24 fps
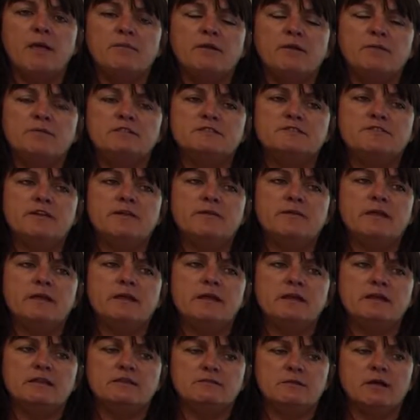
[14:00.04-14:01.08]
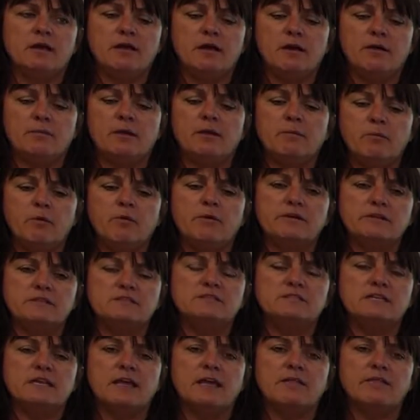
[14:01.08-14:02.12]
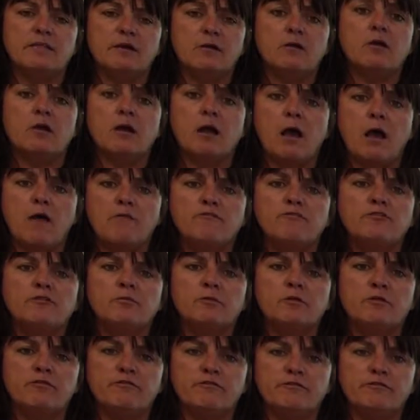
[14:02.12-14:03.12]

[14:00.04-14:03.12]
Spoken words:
it was very important to get them comfortable